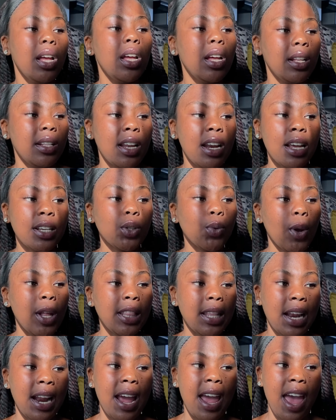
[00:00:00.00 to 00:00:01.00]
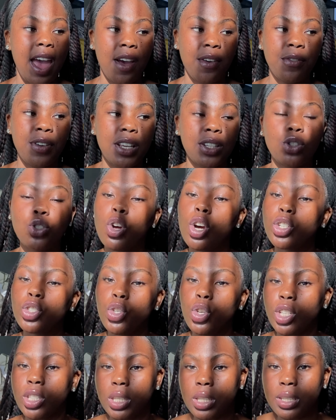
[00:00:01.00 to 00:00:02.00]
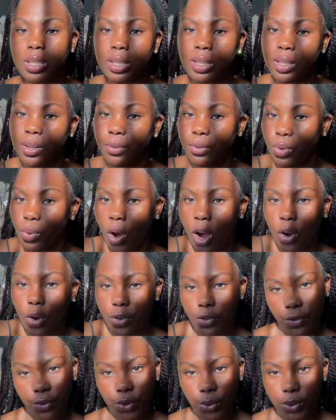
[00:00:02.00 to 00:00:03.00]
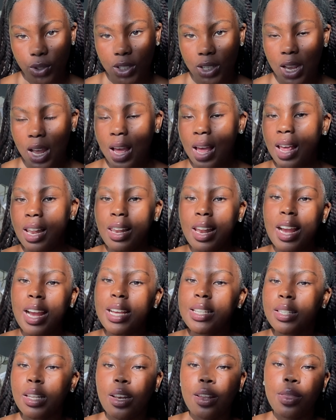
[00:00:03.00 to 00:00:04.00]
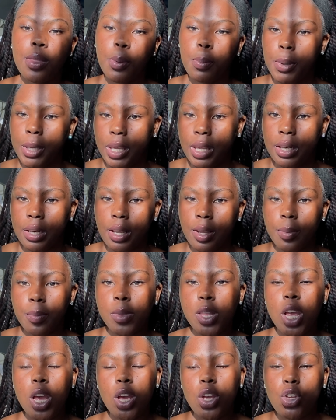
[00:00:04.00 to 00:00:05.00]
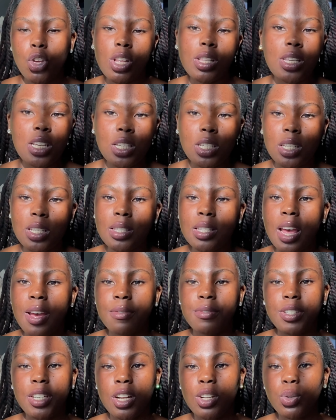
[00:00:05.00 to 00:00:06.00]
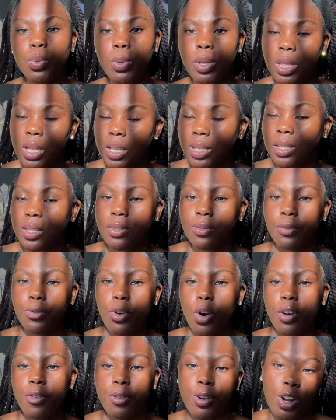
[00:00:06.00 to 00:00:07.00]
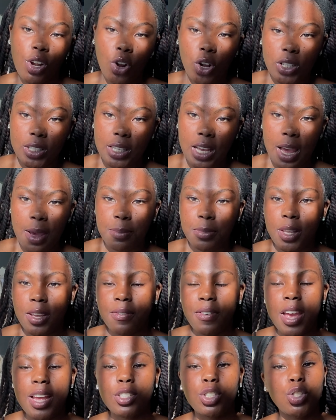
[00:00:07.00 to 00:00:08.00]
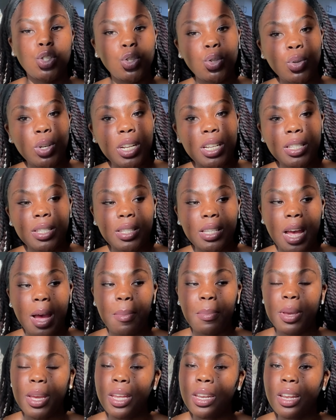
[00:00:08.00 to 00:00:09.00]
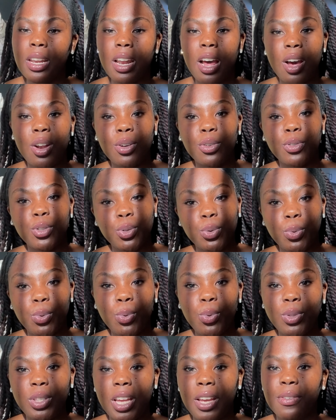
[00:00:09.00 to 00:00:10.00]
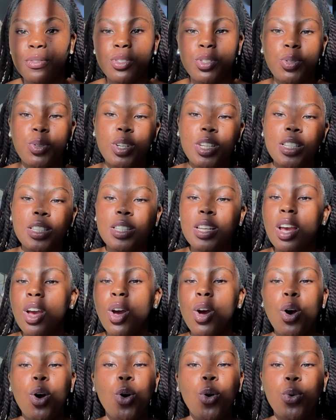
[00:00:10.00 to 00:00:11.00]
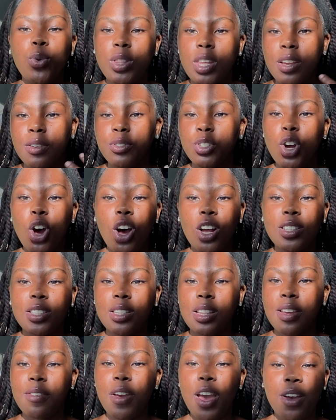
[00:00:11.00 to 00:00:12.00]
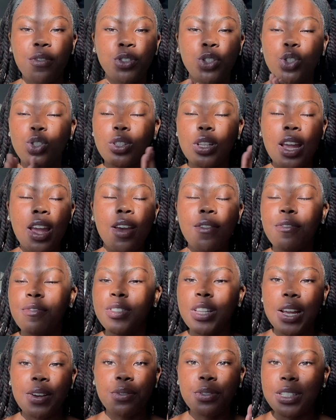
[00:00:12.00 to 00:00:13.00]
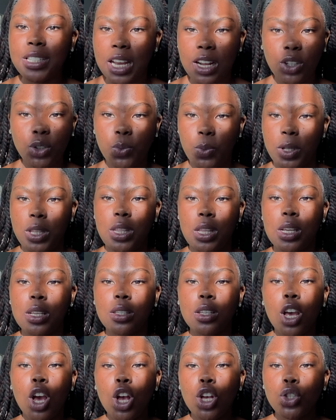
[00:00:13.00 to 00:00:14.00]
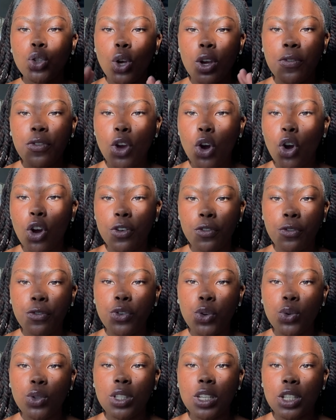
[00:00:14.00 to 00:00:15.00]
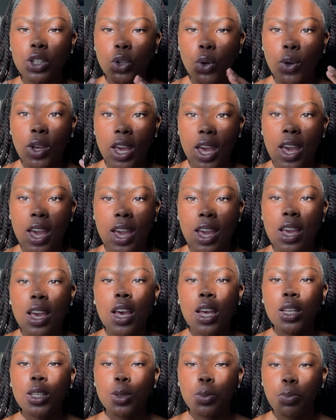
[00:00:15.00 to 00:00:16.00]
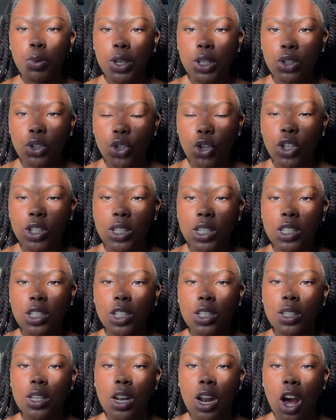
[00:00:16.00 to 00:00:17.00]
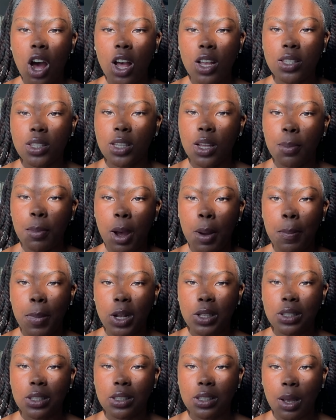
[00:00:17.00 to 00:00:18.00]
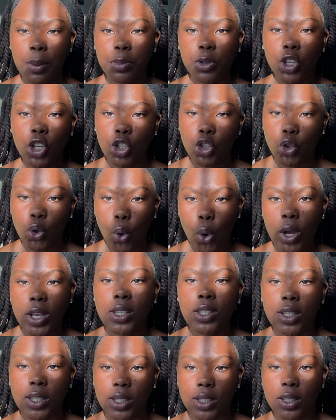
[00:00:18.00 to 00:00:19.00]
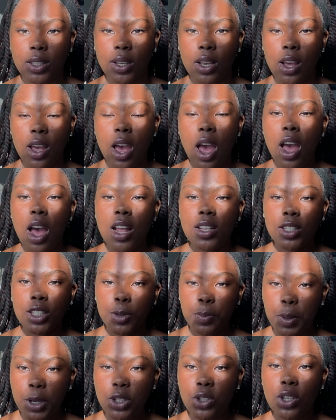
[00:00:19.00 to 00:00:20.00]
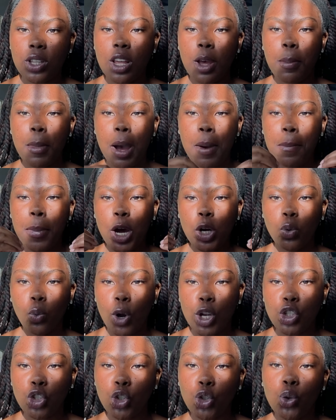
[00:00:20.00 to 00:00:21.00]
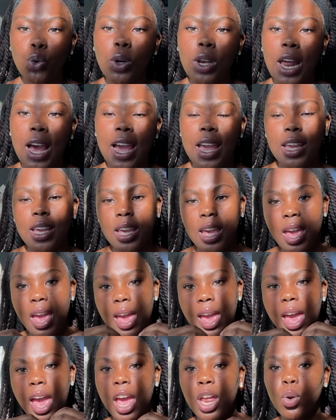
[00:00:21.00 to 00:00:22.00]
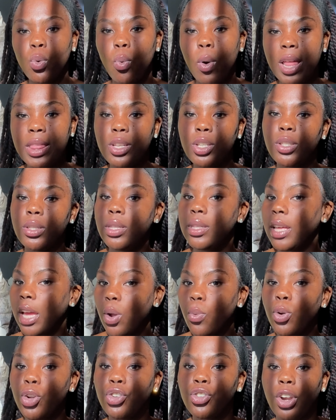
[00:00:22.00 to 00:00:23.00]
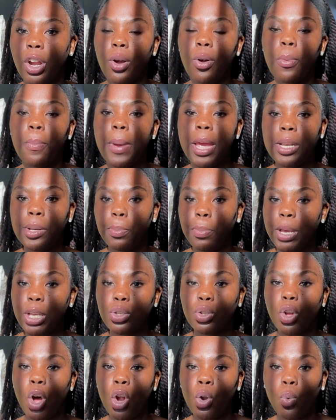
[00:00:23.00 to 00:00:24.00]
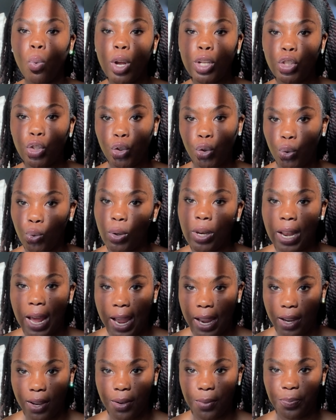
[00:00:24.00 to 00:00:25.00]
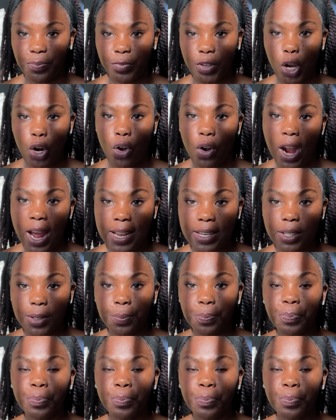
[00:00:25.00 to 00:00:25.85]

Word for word: The next one that I have is talk to your teachers if you are confused. Like I said in the beginning, your teachers have dealt with this for a very long time. They've had students come in and out of school. They have students who they've taught. They have they have they've dealt with this. So if you're confused, it's okay. Speak to your teachers and ask them about subject choices. Speak to them about what you like and what they would recommend based on what you like, right?